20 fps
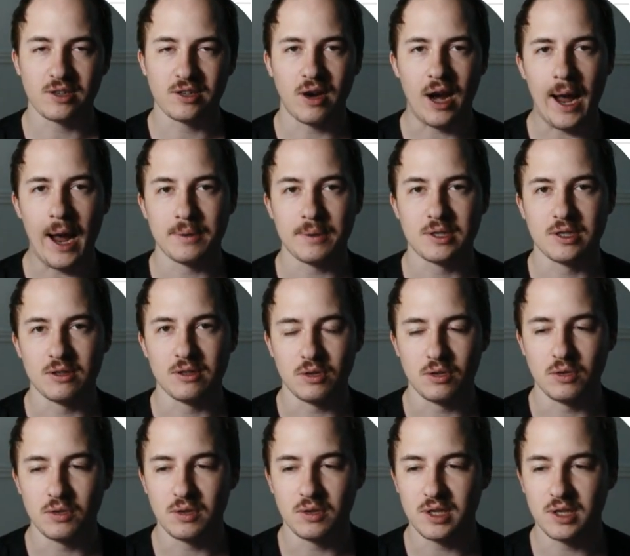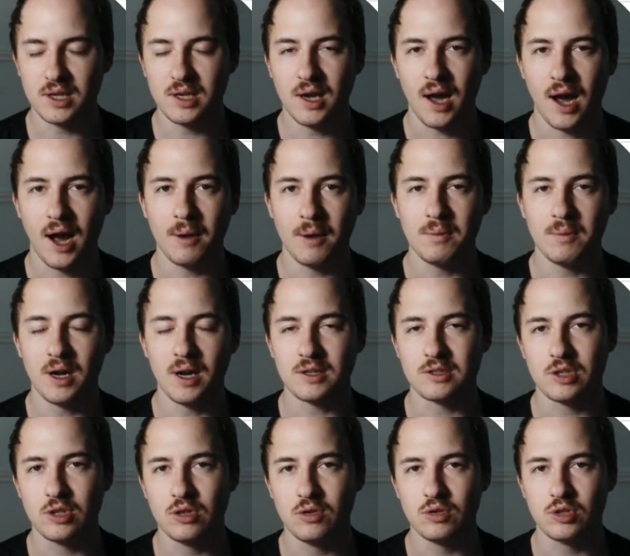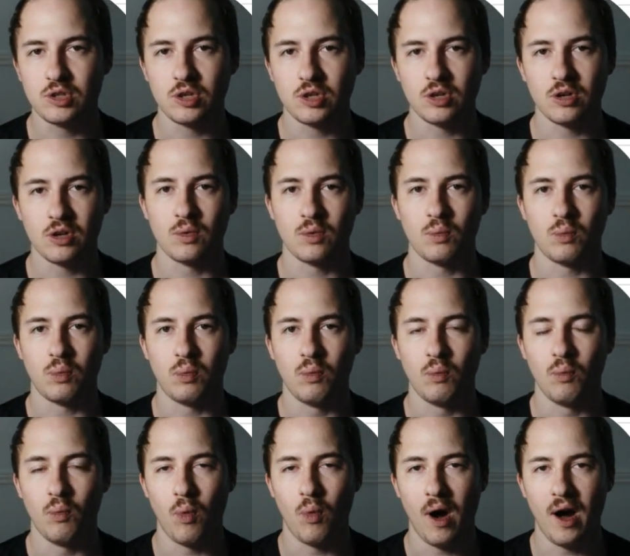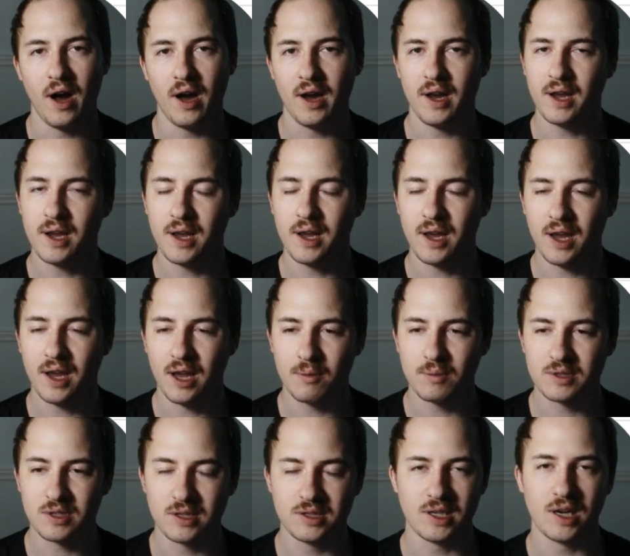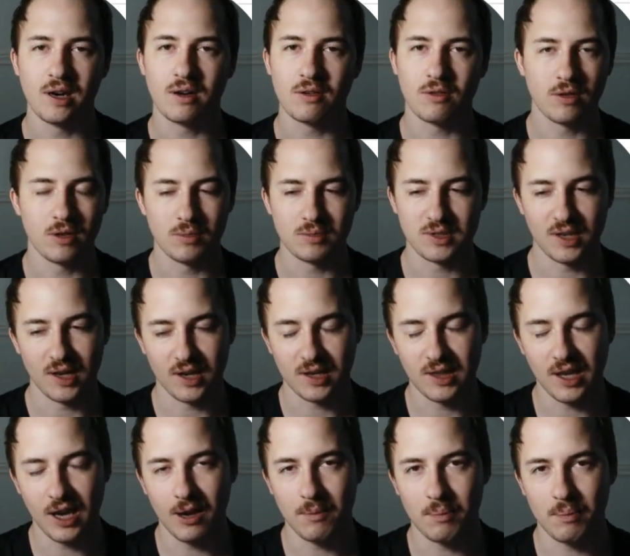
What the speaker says: Absolutely. I'm not too sure why Amazon's algorithms like that,